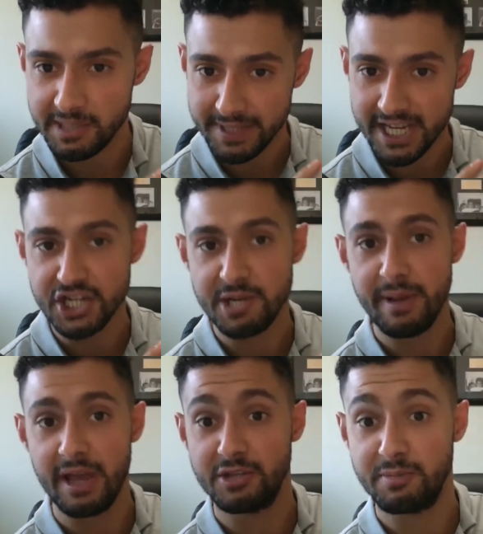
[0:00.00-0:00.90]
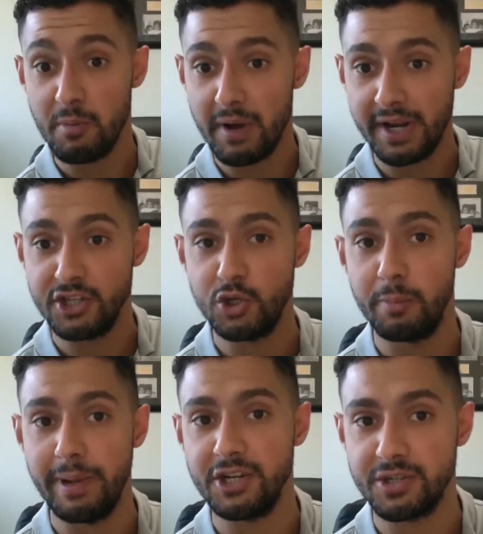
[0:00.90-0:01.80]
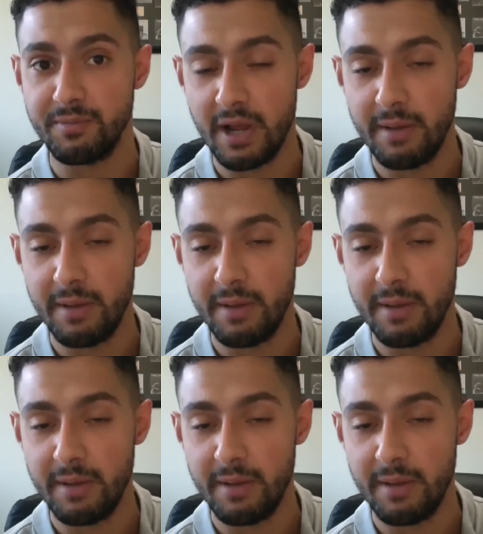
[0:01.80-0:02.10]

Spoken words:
potentially better to put money into your pension, right?